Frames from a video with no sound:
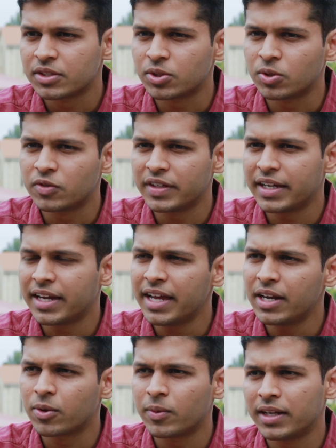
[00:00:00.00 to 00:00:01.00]
So when I
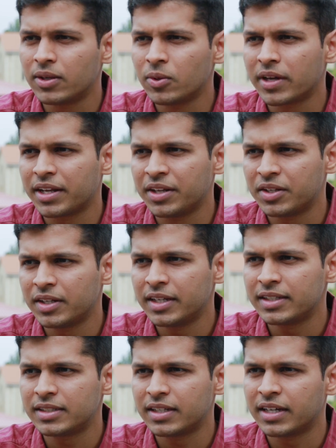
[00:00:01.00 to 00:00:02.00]
had a quiet look at
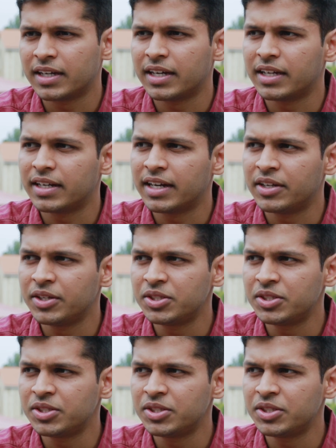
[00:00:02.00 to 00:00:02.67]
internet and I